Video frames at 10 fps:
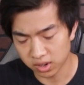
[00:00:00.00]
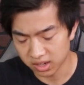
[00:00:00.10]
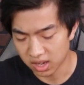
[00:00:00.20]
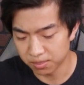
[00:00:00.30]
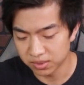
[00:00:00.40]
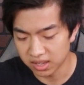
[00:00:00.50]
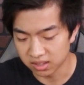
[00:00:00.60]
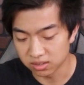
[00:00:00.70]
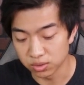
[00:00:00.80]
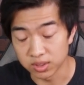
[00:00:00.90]
we're gonna update
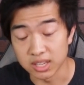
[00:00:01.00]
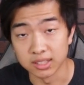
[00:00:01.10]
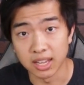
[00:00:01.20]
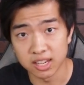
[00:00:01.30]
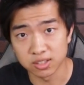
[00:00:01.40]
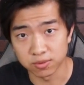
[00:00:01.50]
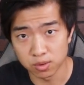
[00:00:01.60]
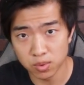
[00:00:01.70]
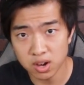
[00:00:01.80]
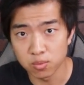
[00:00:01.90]
it to the latest
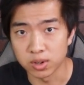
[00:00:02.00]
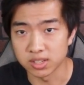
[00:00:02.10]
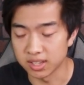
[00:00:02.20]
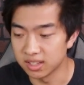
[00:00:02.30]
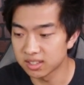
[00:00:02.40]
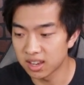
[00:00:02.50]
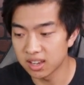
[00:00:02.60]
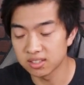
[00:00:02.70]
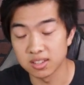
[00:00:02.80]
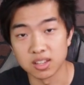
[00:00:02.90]
firmware, which in this
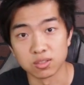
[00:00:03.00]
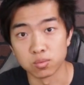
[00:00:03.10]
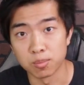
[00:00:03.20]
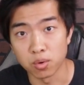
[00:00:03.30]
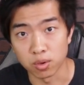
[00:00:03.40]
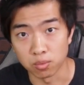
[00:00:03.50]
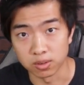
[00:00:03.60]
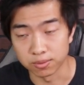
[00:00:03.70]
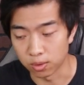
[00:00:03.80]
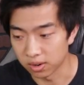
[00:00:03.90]
case is
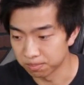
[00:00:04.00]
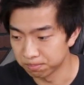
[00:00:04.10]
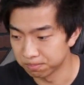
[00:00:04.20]
1.14.